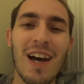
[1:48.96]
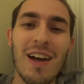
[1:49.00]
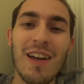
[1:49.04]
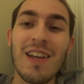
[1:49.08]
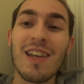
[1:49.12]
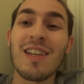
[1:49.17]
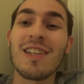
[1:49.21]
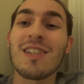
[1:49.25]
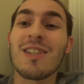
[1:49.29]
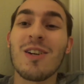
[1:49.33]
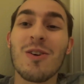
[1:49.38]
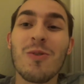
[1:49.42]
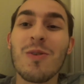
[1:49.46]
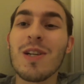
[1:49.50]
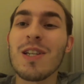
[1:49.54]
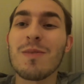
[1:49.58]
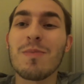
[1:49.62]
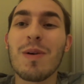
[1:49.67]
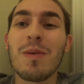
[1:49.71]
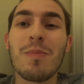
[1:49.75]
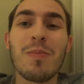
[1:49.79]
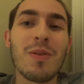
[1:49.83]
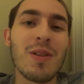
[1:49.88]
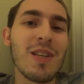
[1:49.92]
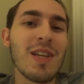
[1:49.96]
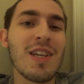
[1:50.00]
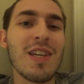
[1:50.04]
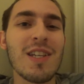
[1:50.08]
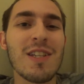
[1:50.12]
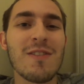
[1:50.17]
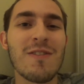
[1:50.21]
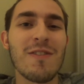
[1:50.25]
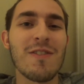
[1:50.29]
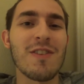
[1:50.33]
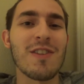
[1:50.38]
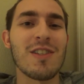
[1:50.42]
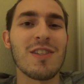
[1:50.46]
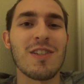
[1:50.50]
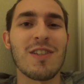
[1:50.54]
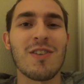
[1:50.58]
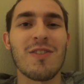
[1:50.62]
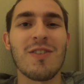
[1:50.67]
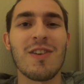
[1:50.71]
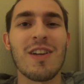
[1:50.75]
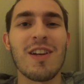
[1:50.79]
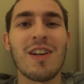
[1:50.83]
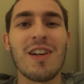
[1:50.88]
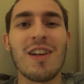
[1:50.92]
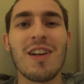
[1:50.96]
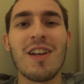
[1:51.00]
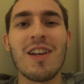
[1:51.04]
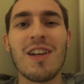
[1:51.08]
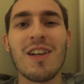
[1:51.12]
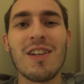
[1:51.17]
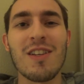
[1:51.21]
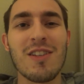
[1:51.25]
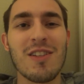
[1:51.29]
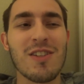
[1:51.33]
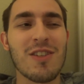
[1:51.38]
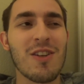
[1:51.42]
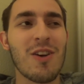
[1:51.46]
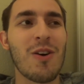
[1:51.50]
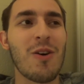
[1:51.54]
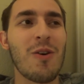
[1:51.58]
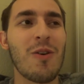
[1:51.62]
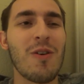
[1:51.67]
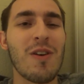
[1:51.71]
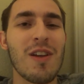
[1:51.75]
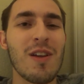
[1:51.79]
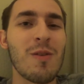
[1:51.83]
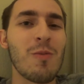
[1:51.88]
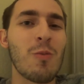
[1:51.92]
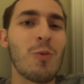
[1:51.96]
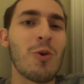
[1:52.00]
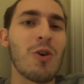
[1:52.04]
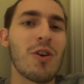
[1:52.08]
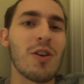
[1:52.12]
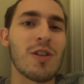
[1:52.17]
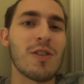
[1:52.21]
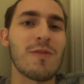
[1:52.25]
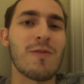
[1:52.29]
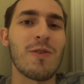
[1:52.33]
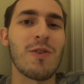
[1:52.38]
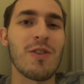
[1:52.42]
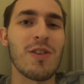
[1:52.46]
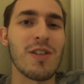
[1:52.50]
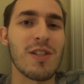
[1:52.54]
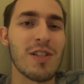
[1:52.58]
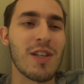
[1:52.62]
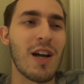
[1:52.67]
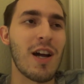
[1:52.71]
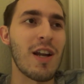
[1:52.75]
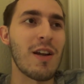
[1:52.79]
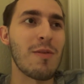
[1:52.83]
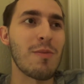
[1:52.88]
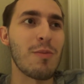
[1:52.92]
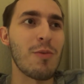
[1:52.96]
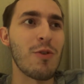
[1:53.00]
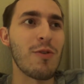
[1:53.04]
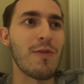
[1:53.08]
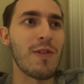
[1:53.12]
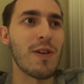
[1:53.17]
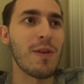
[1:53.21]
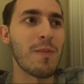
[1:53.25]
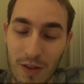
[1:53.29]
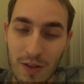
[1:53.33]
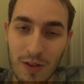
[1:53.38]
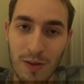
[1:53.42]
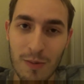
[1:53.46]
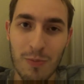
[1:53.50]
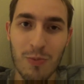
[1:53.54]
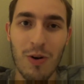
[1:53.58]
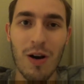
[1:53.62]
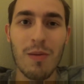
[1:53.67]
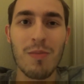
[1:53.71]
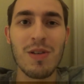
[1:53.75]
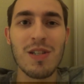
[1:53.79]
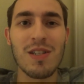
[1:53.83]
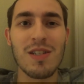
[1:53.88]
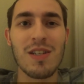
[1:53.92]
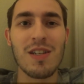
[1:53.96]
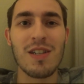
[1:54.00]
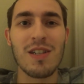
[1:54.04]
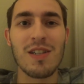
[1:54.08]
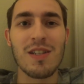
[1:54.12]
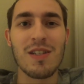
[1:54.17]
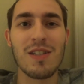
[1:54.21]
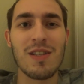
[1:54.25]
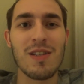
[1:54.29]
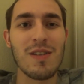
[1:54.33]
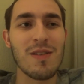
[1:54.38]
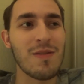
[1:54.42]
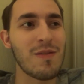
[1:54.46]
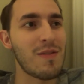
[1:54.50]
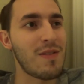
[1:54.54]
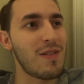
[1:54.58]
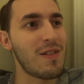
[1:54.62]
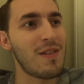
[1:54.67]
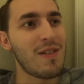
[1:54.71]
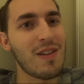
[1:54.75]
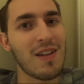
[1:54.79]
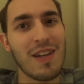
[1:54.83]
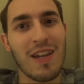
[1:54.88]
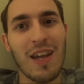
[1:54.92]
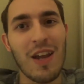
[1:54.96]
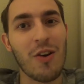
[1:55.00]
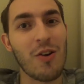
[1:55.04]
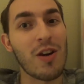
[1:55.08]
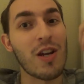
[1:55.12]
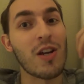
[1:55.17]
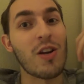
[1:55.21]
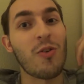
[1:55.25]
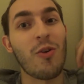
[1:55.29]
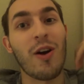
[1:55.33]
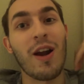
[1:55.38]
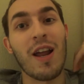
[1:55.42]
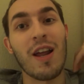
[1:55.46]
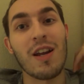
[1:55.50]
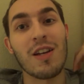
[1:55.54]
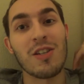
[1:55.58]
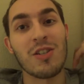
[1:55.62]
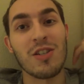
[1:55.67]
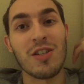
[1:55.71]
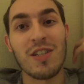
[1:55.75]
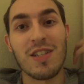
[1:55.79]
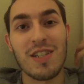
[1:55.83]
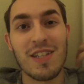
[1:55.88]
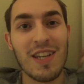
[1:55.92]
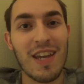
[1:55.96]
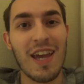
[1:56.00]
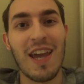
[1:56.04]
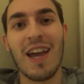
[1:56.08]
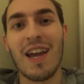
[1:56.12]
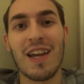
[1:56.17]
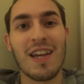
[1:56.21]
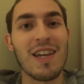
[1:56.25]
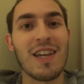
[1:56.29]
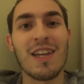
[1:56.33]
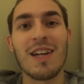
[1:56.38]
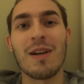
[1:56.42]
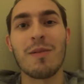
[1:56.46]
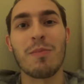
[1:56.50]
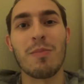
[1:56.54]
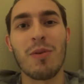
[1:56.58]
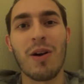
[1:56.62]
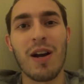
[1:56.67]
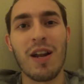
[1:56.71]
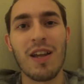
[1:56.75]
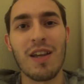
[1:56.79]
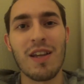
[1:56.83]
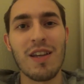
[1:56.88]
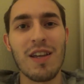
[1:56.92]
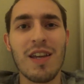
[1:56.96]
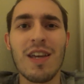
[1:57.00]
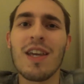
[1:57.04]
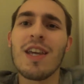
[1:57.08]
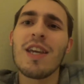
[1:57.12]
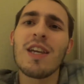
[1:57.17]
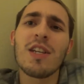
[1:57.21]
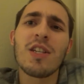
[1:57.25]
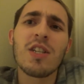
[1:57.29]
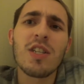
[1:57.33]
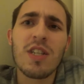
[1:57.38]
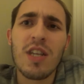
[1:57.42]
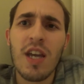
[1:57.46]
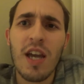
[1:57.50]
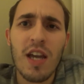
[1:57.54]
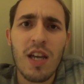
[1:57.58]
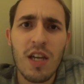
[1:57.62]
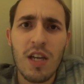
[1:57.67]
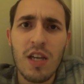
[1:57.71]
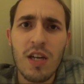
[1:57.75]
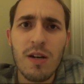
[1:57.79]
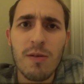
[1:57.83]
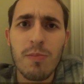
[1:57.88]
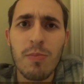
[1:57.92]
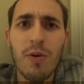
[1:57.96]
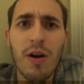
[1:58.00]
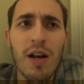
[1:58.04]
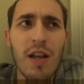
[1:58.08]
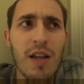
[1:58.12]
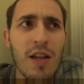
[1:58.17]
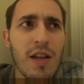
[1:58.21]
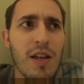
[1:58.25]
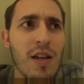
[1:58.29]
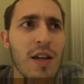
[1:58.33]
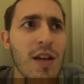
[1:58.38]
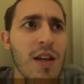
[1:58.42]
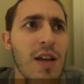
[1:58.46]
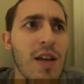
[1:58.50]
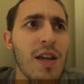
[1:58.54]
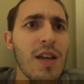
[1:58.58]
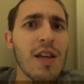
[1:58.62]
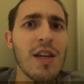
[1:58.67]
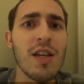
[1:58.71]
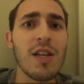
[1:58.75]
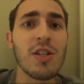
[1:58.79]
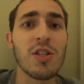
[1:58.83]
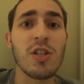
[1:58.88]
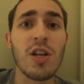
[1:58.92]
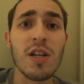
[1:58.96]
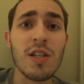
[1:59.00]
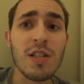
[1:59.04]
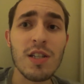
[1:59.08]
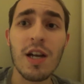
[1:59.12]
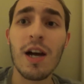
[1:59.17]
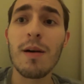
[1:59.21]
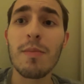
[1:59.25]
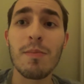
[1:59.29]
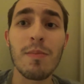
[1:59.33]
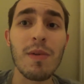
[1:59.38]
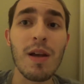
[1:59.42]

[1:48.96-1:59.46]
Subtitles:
his charisma bleeds from the screen, so it works for this kind of movie. The premise is Cary Grant just can't get a break. He just can't get a break. He just got